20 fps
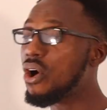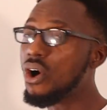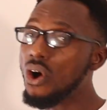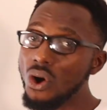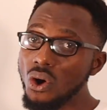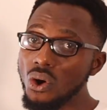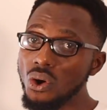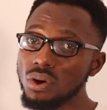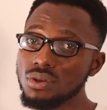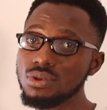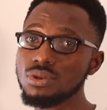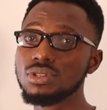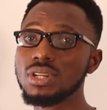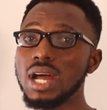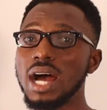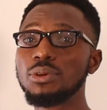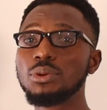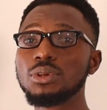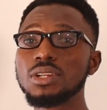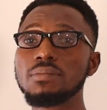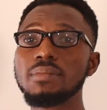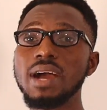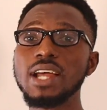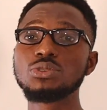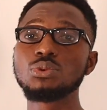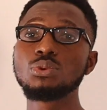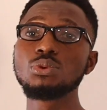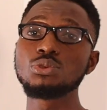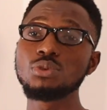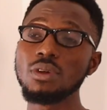or you download the
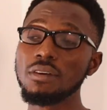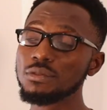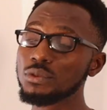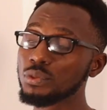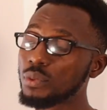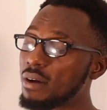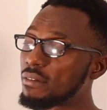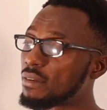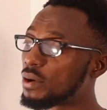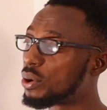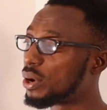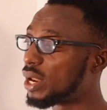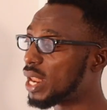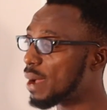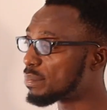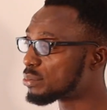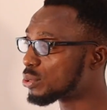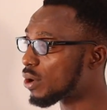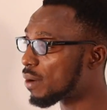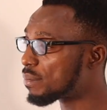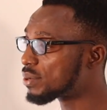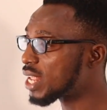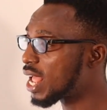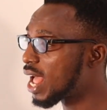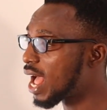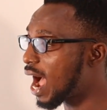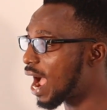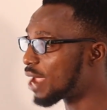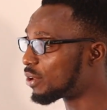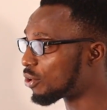MySchool software for your laptops
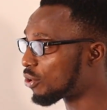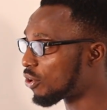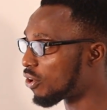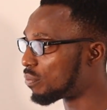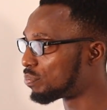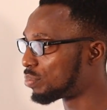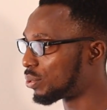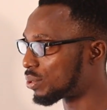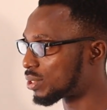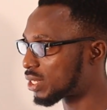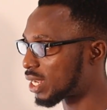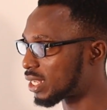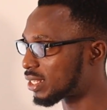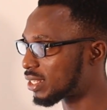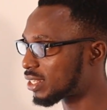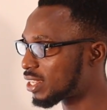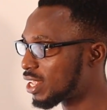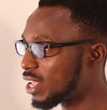and your computers.